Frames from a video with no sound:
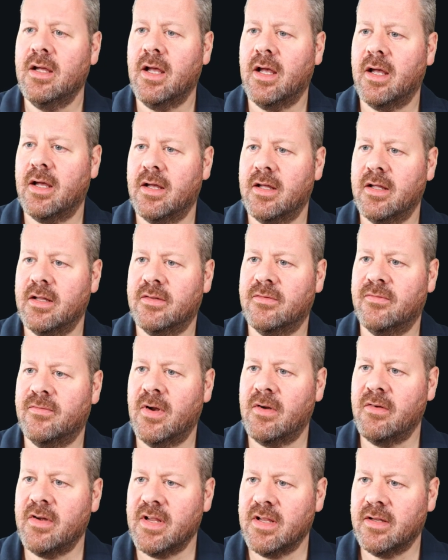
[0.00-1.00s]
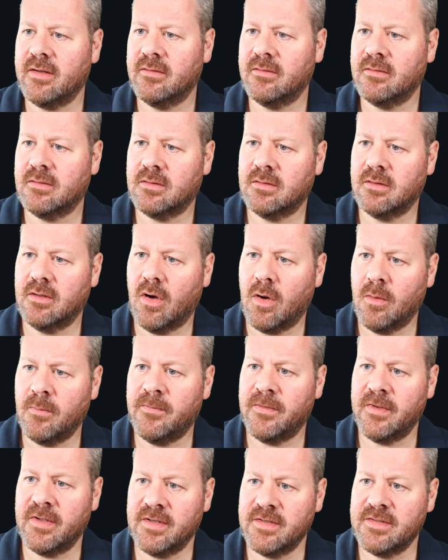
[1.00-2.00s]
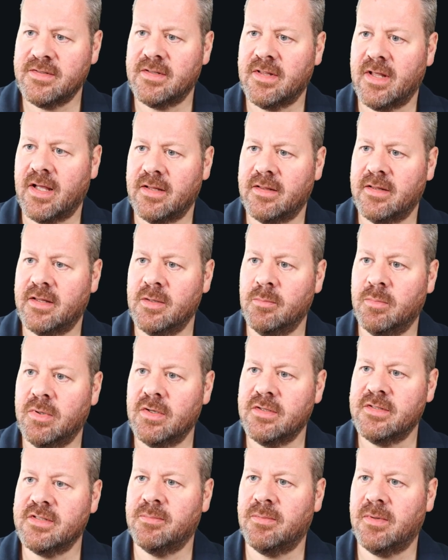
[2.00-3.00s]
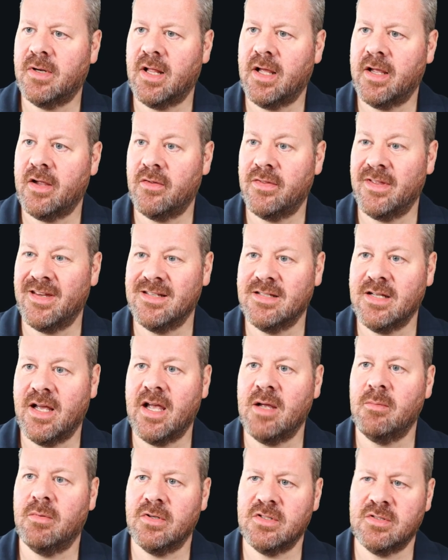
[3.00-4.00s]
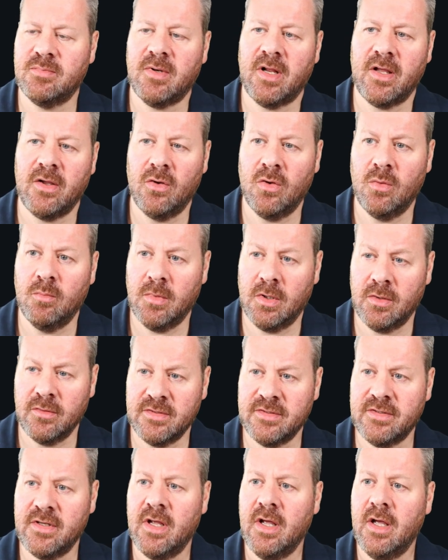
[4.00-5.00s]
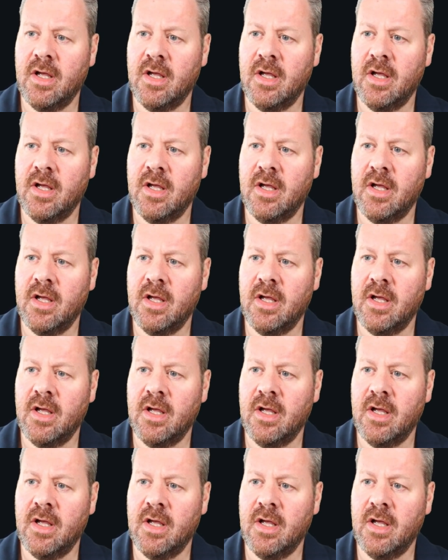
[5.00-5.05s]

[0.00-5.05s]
it's very obvious that the blood supply, or the entire blood supply almost,